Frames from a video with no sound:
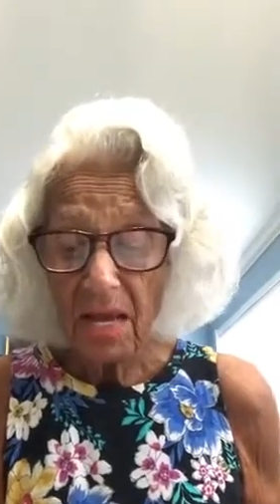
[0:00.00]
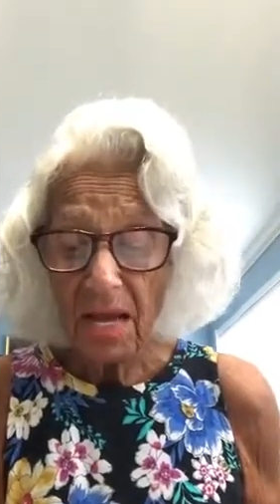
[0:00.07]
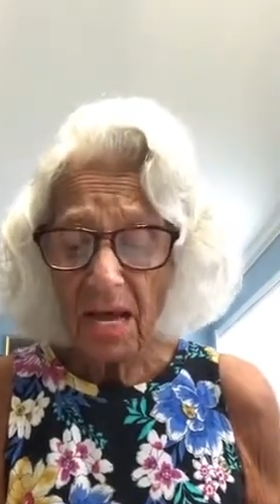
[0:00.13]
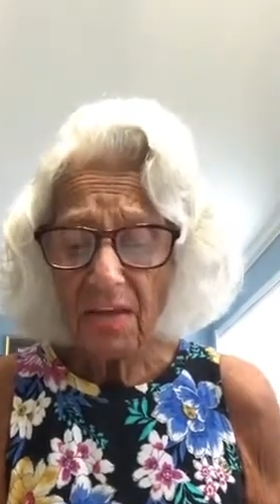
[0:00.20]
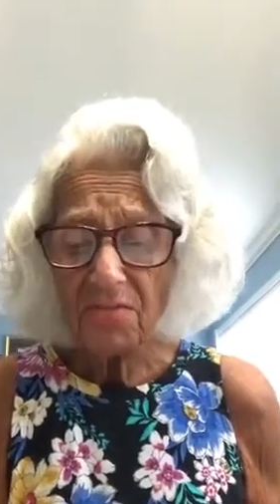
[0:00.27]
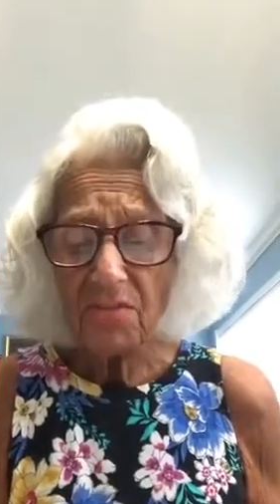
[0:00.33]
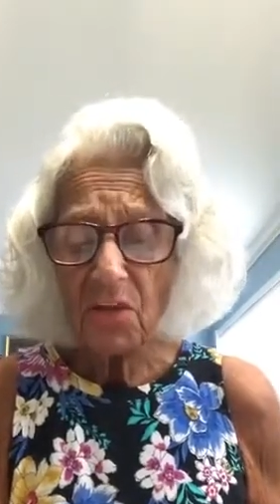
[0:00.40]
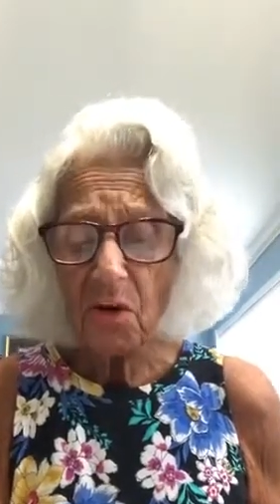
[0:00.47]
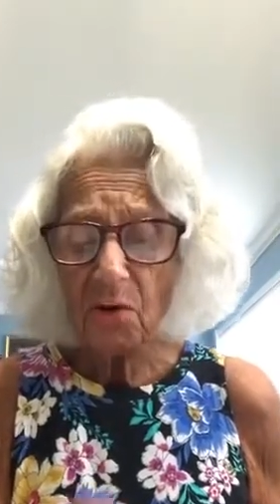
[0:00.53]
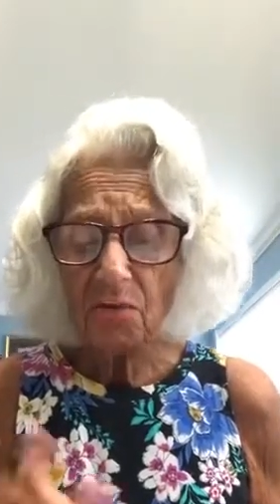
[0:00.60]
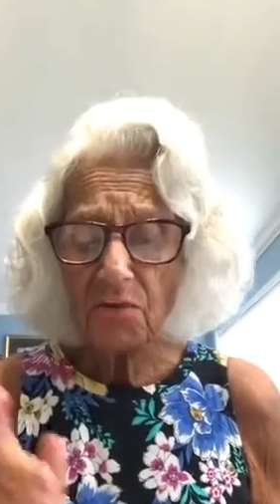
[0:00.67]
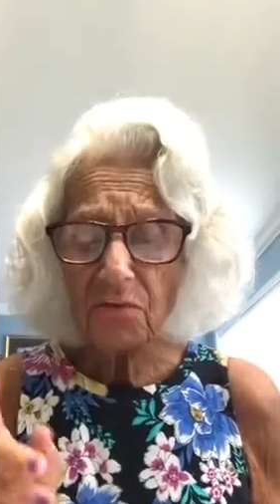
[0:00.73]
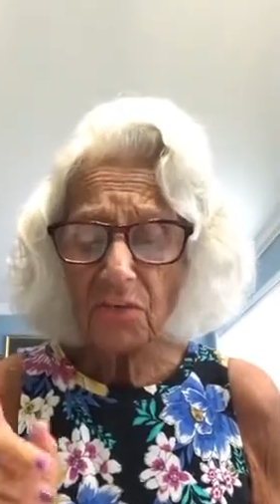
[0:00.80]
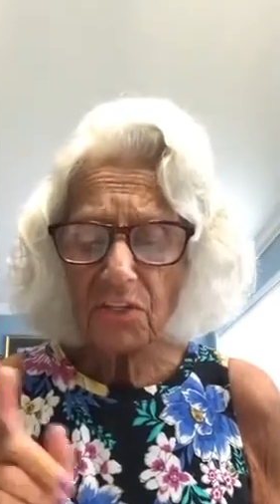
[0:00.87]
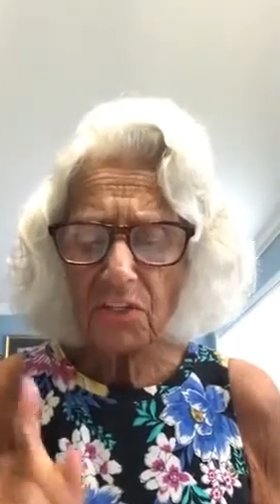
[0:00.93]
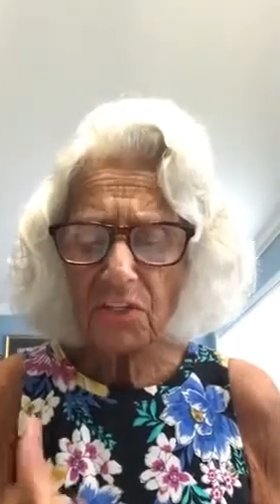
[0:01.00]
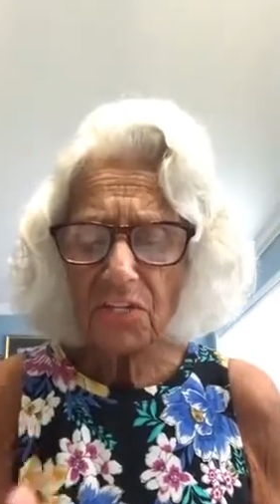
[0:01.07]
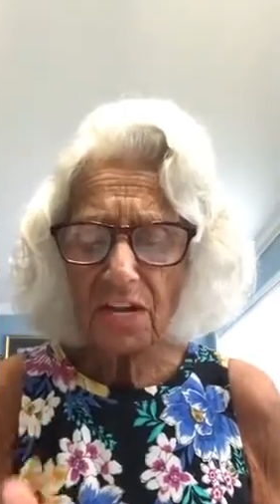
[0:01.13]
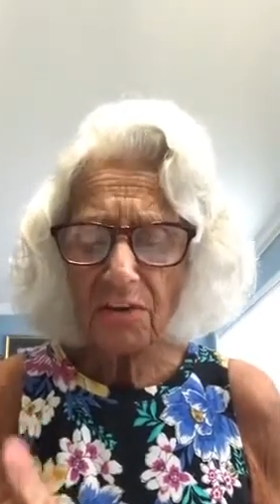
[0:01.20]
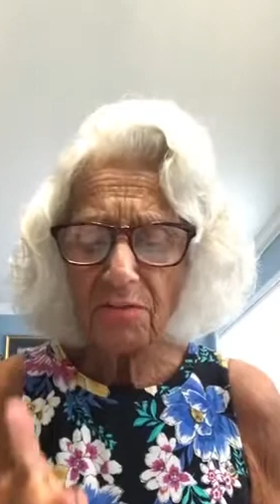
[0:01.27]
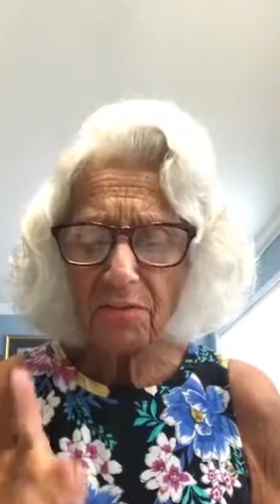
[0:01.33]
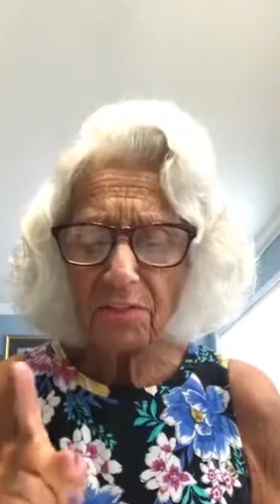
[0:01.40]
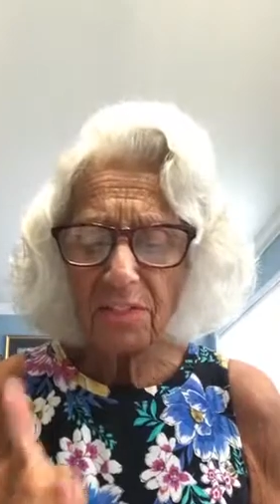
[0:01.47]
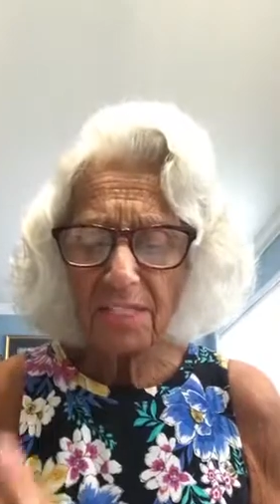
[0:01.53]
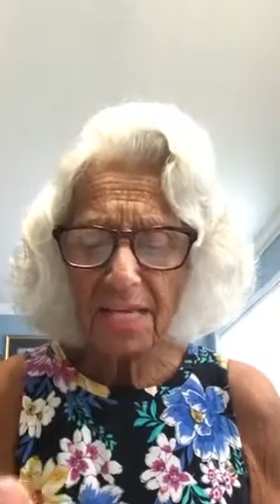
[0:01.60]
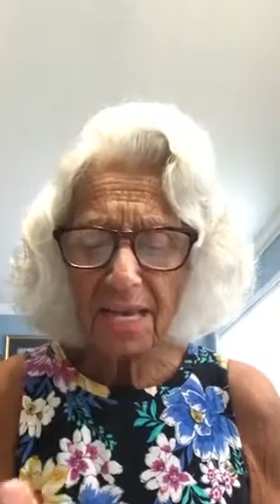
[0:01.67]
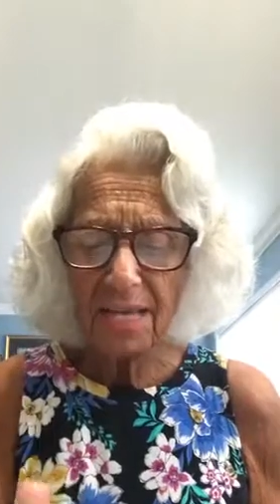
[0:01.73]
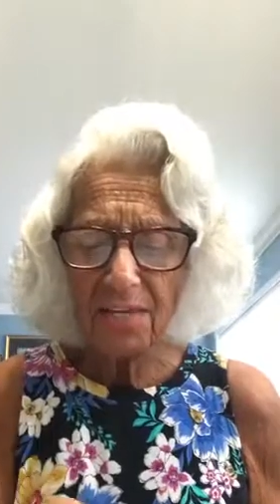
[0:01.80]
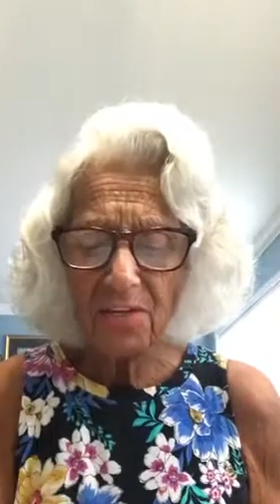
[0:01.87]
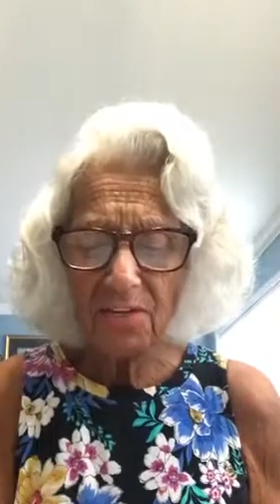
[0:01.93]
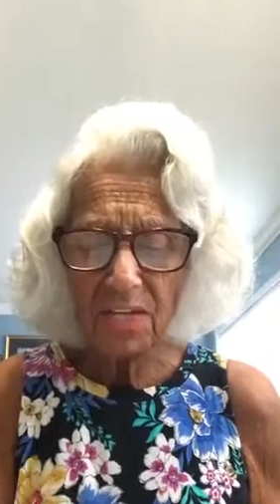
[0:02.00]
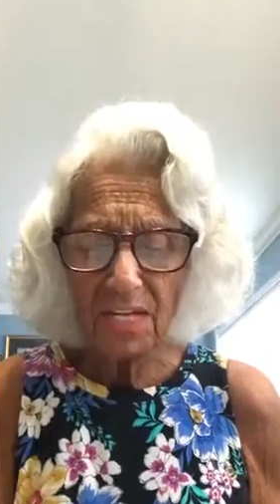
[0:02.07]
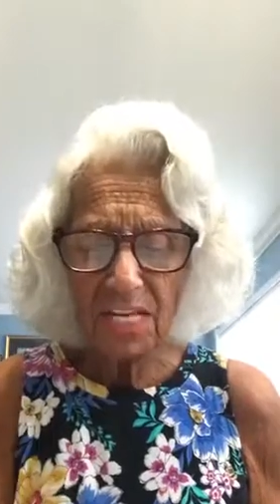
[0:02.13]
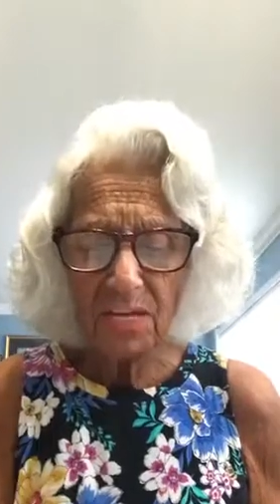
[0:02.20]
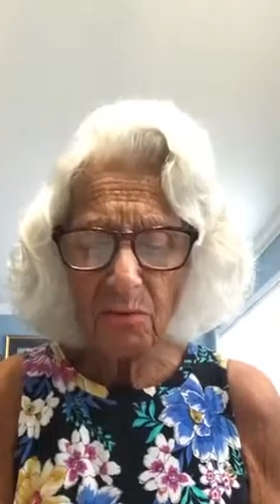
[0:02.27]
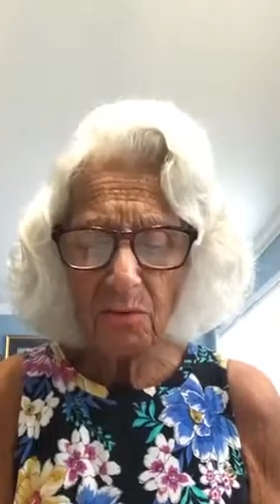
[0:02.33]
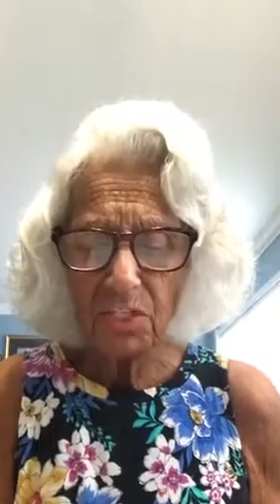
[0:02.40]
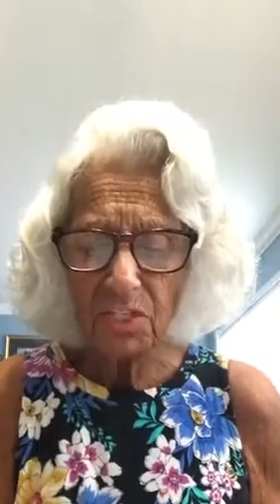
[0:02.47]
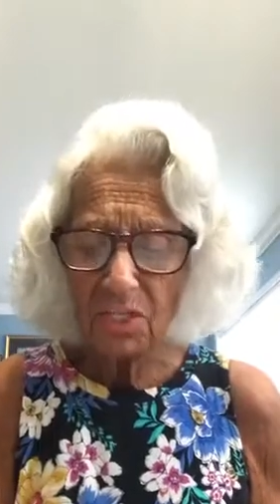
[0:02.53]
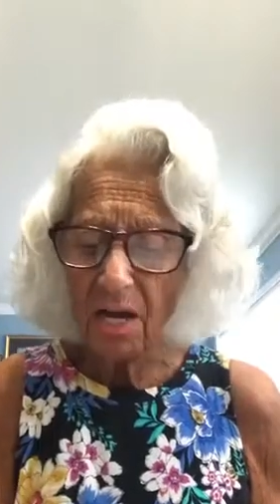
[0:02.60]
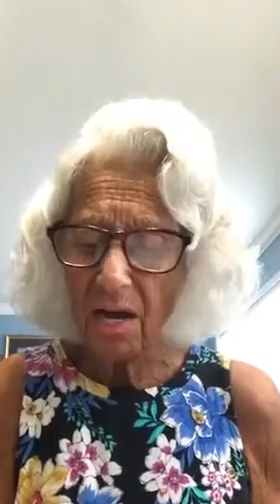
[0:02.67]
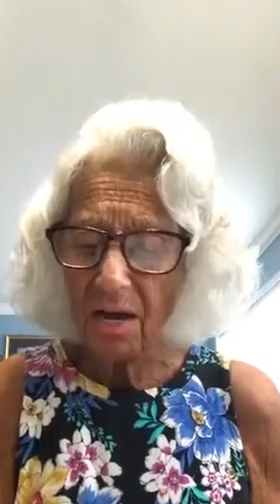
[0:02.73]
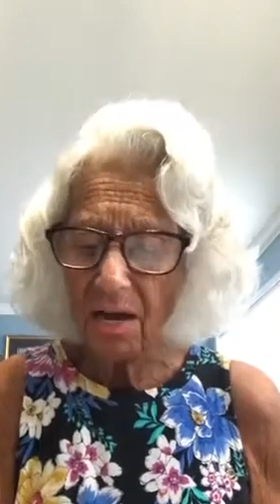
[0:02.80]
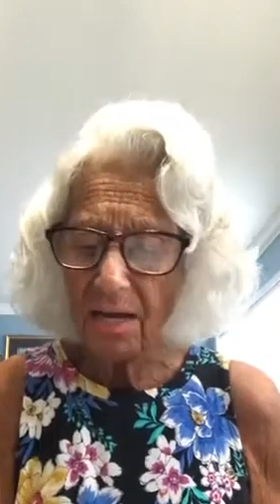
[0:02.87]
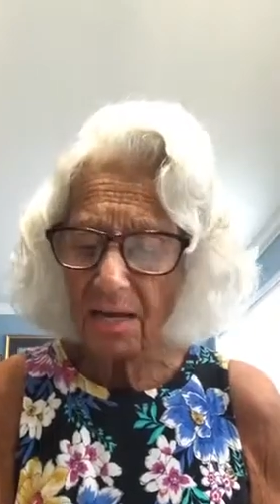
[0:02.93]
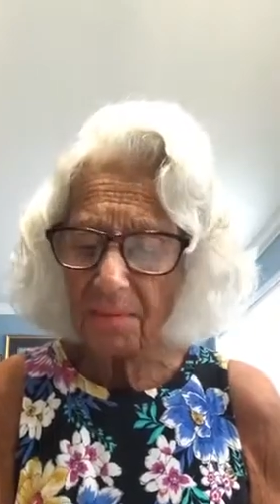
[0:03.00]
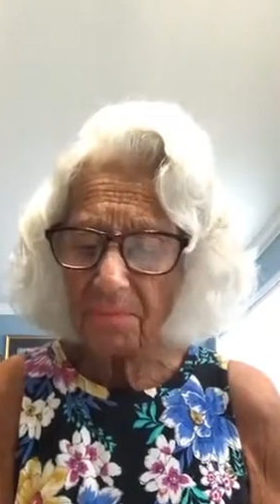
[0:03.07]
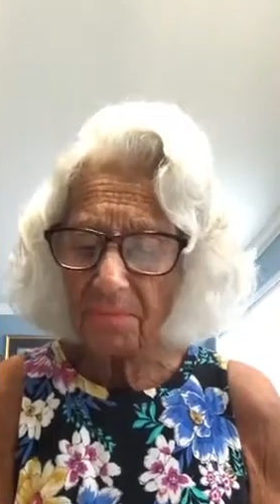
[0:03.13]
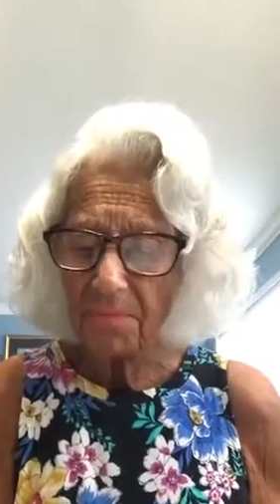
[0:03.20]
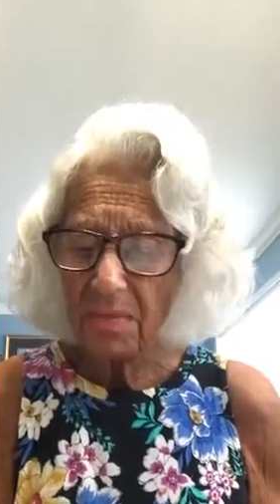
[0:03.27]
I've known for several days that he was dying,